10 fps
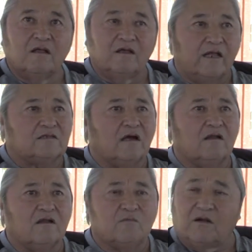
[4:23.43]
And that's how I
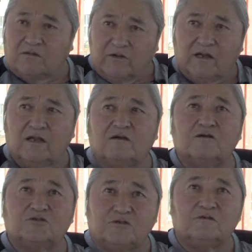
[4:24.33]
learned my really
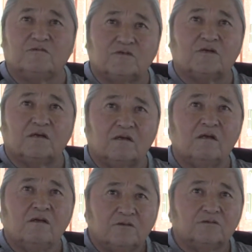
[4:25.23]
good shooting was uh,
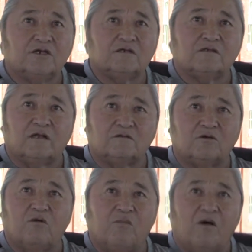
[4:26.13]
chasing that
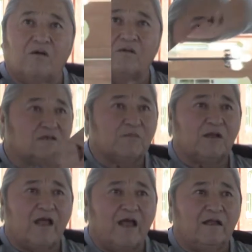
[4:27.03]
softball. See, my
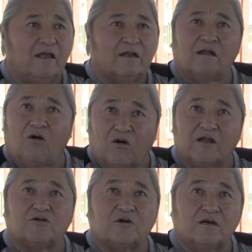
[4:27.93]
dad, he had a
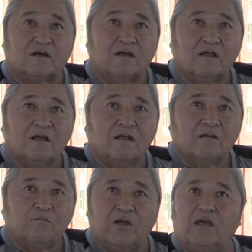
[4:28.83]
logging truck,
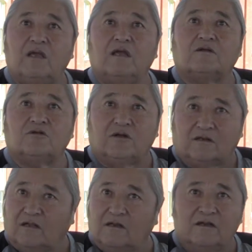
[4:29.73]
big
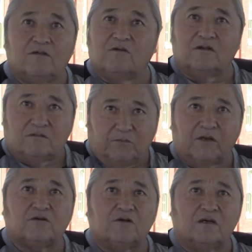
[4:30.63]
truck, not a little one, it was a
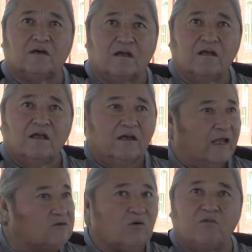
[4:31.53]
big truck. And
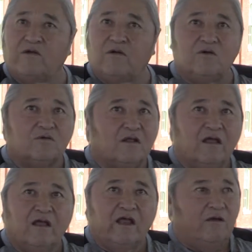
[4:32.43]
that's what we rode.
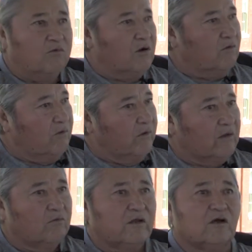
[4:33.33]
Everywhere we
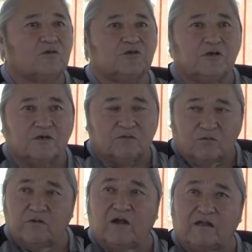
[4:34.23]
went, we'd go church,
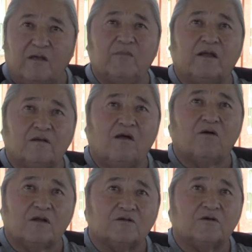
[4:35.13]
we'd ride that big
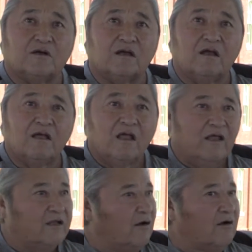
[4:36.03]
logging truck.
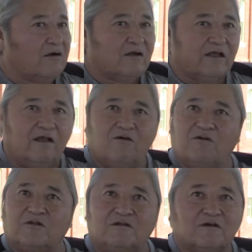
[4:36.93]
And hard to get
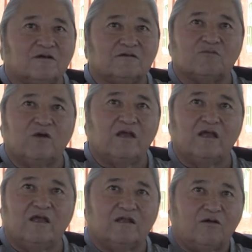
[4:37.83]
on, too, because it's
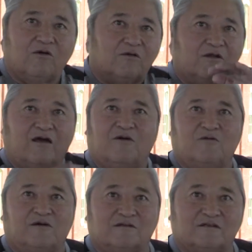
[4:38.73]
way taller than I
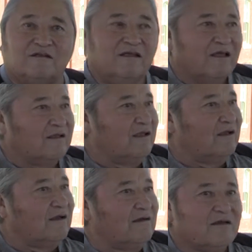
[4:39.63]
was.
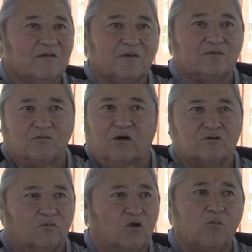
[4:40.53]
Yeah, but
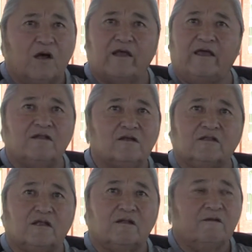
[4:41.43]
because nobody had
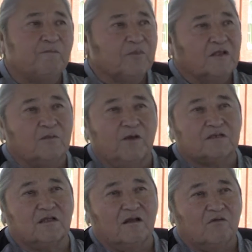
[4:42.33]
nothing. The
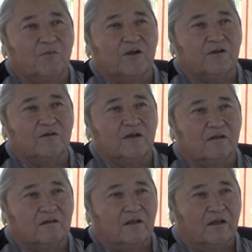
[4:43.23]
best I can remember, too,
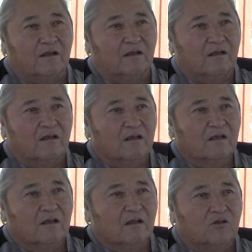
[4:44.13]
another thing.
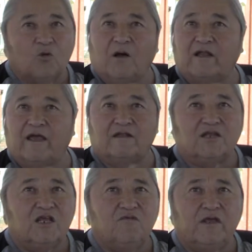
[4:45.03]
Nobody had
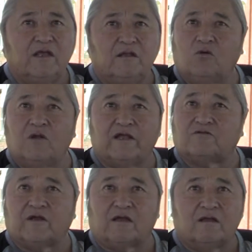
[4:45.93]
TV, no
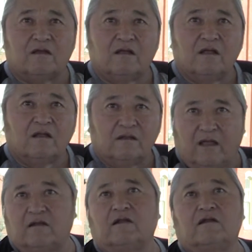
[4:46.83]
electric
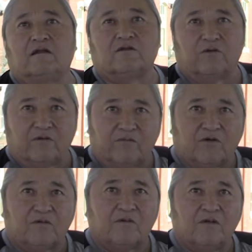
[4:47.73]
down at the Illinois River.